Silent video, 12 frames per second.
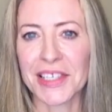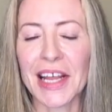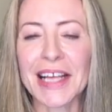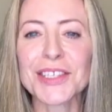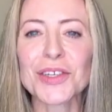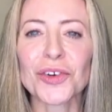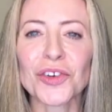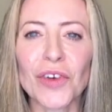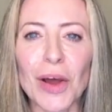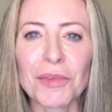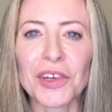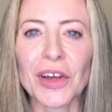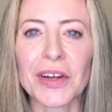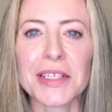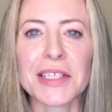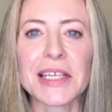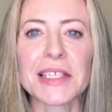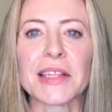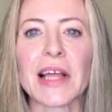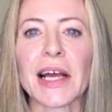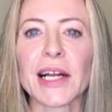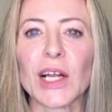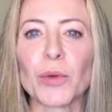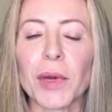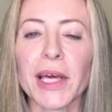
and as Dr Amendola says in that clip,